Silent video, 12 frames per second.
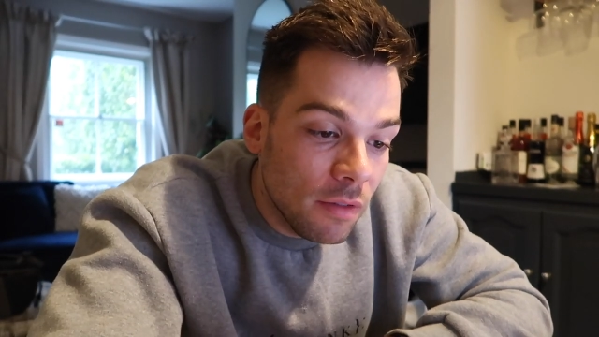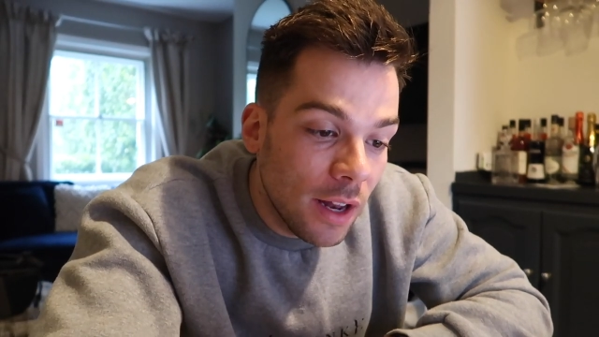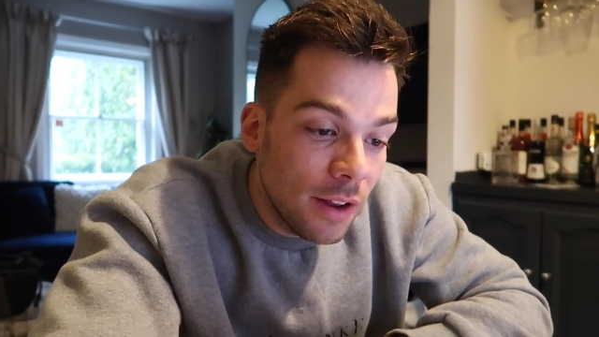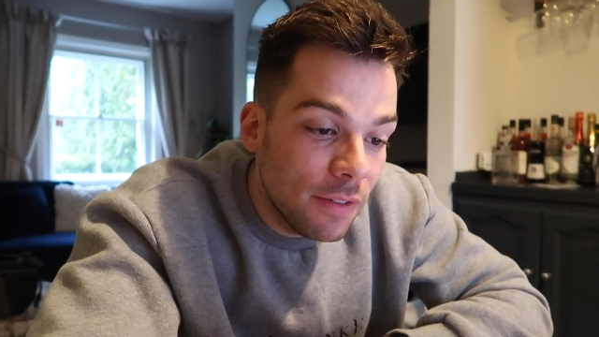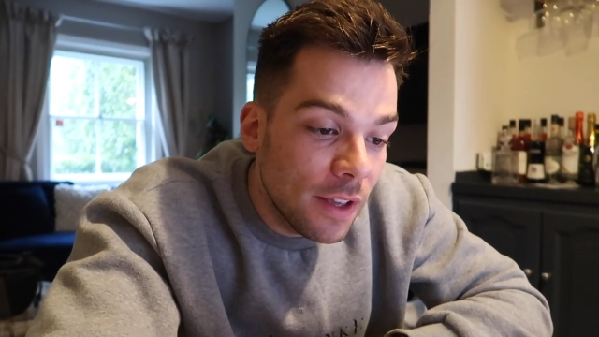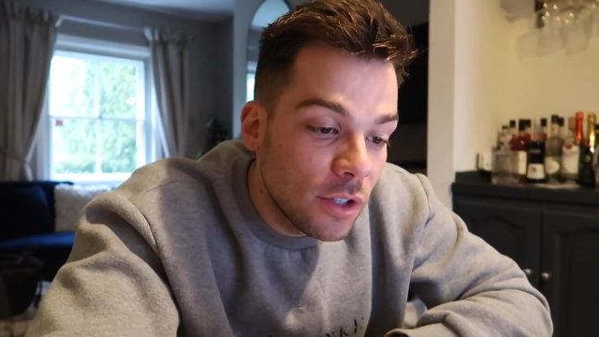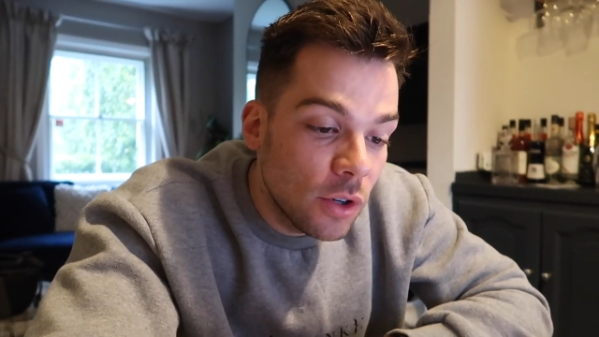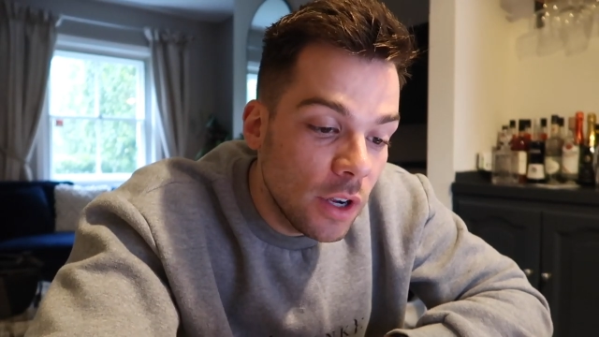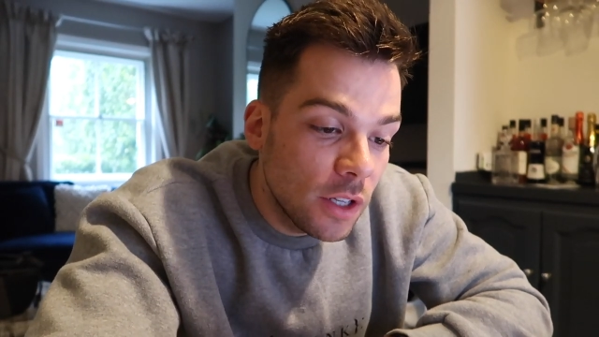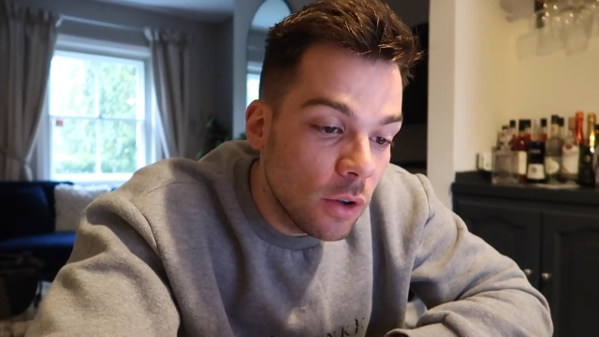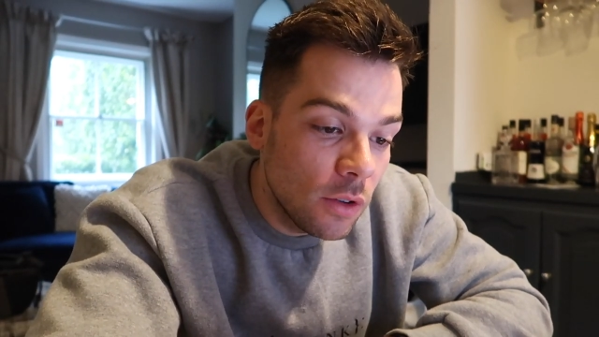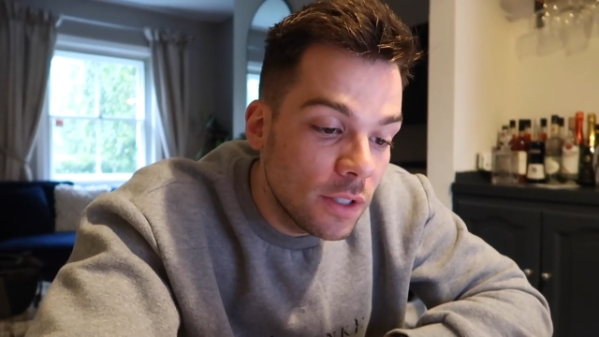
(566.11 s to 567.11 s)
And if they try
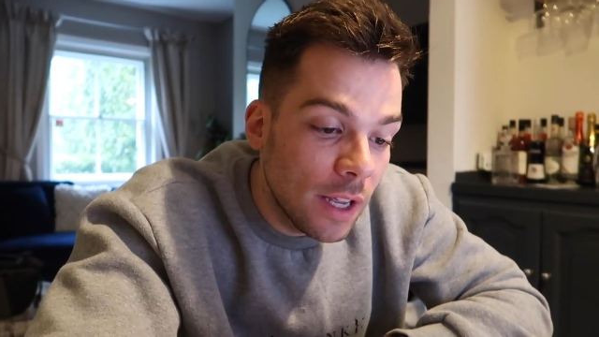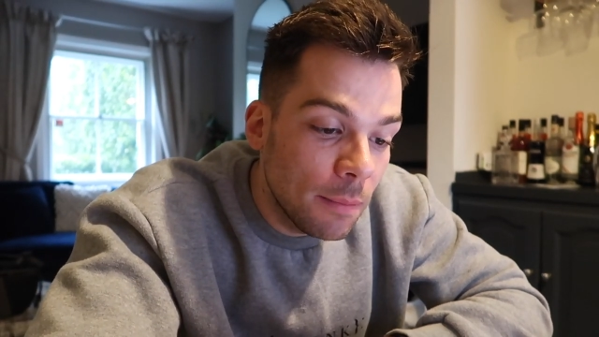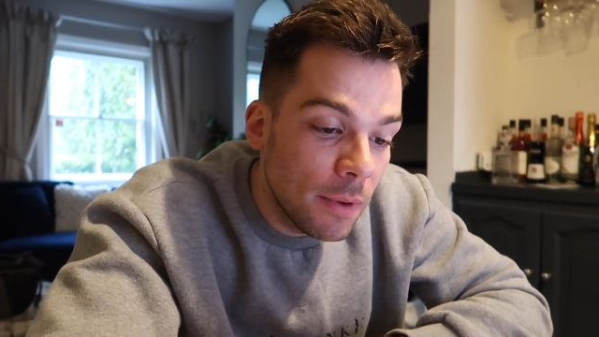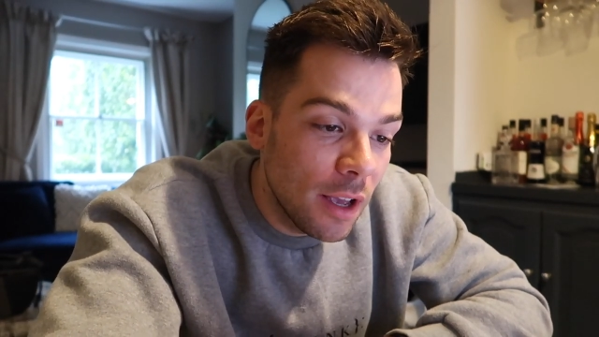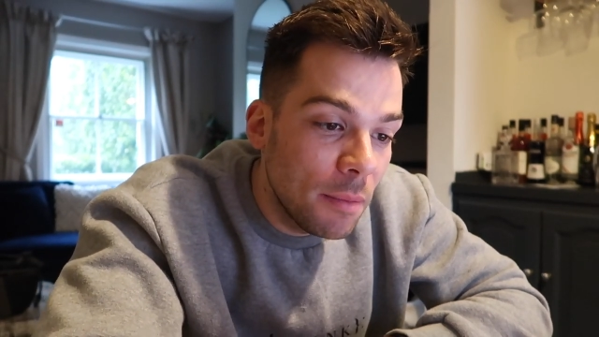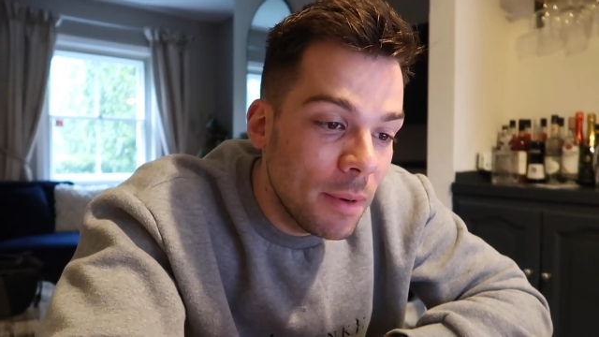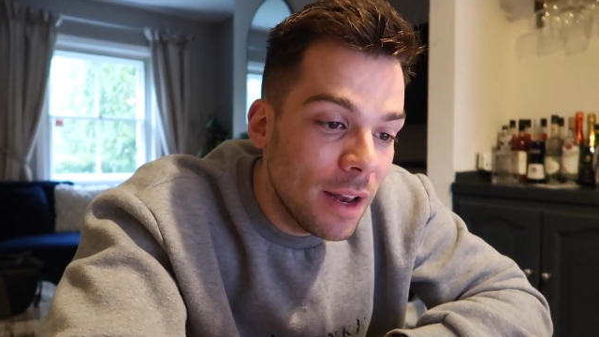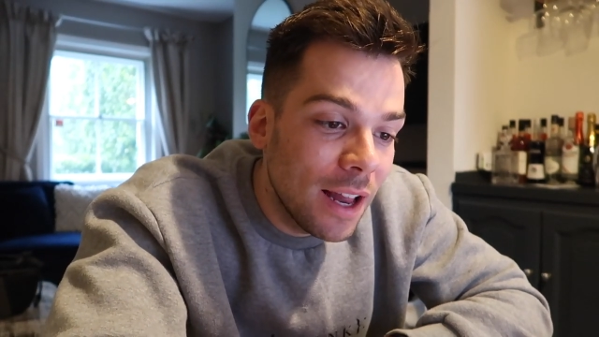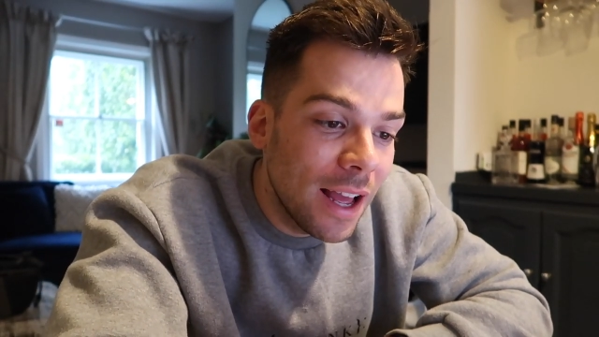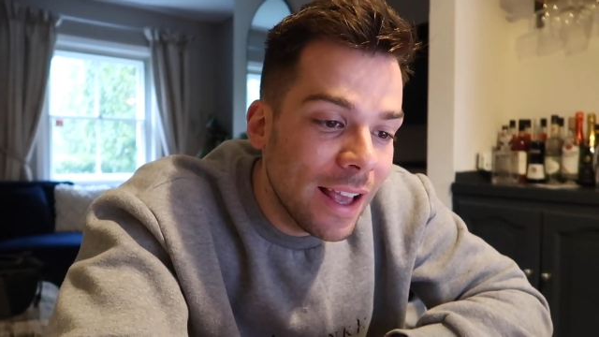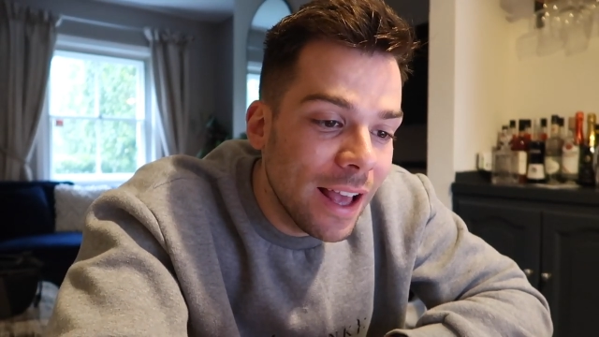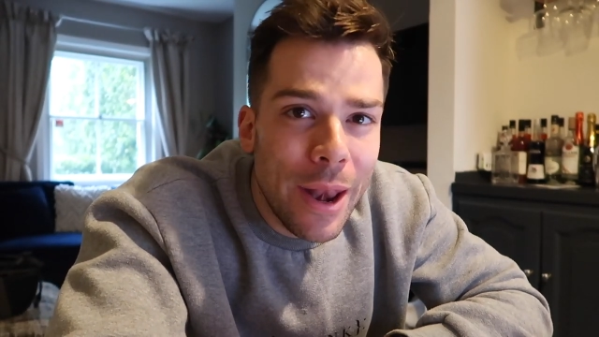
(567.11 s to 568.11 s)
to contact me, I'll be
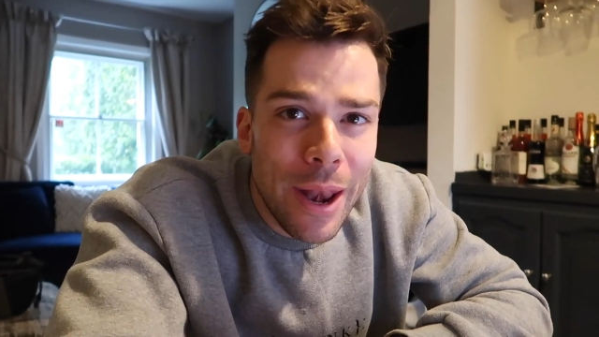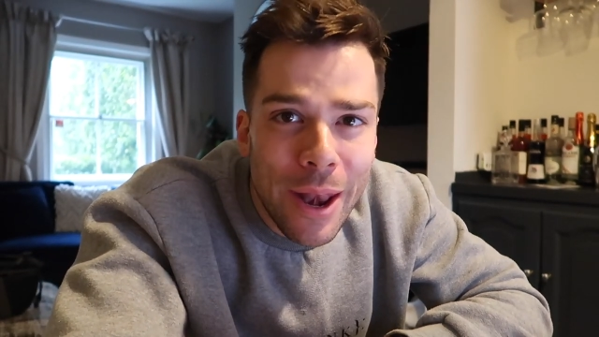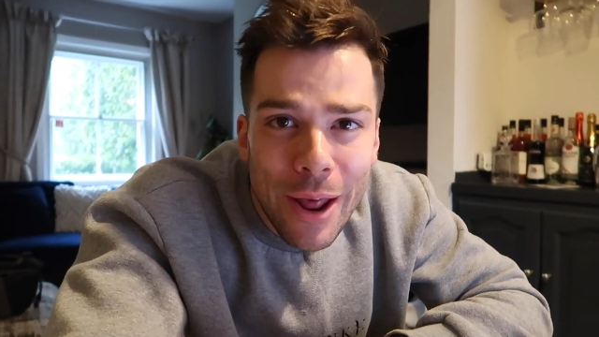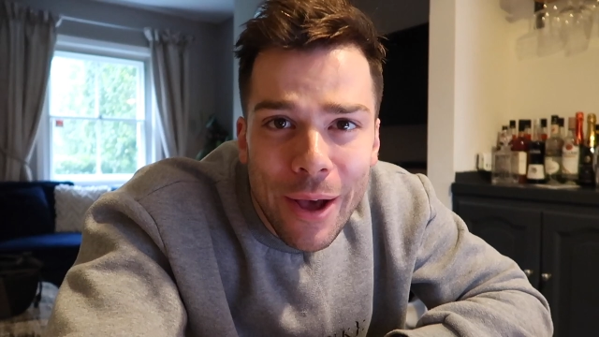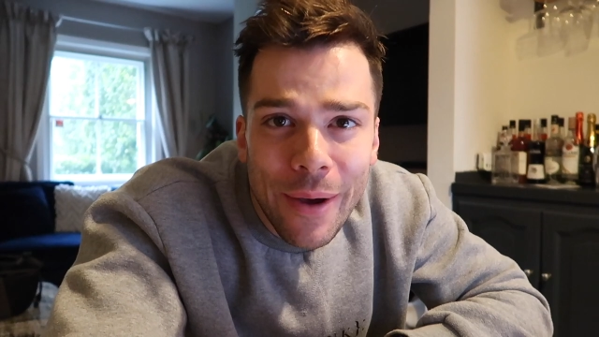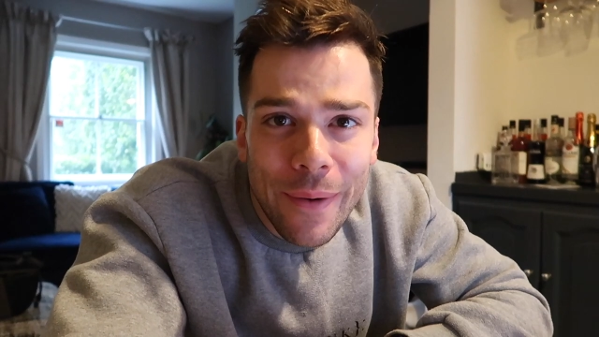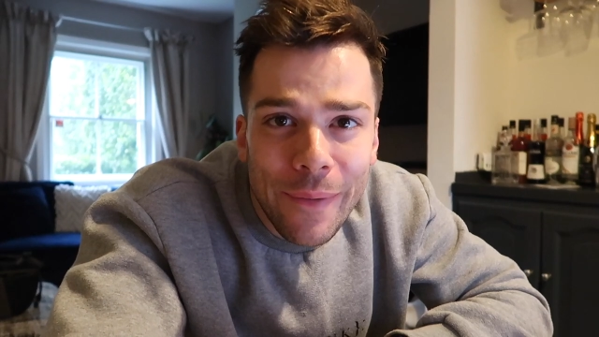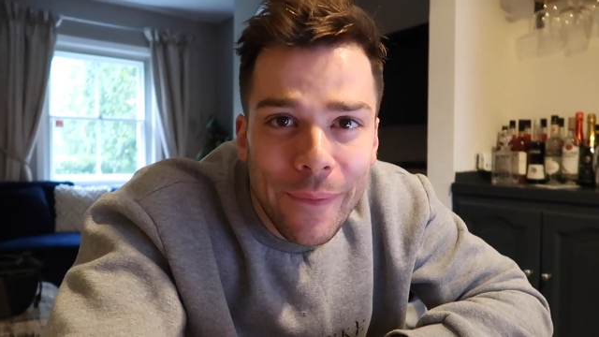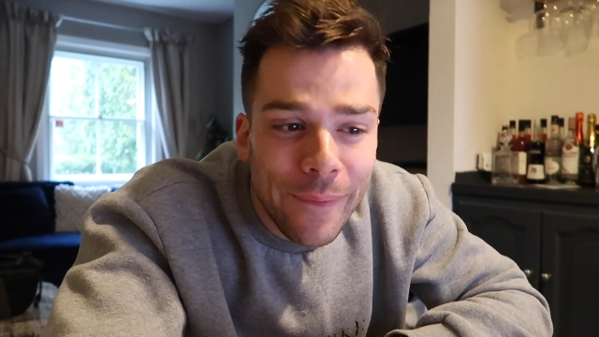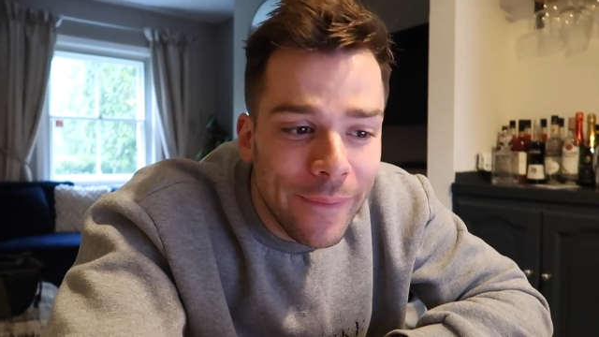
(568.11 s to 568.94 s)
like, no.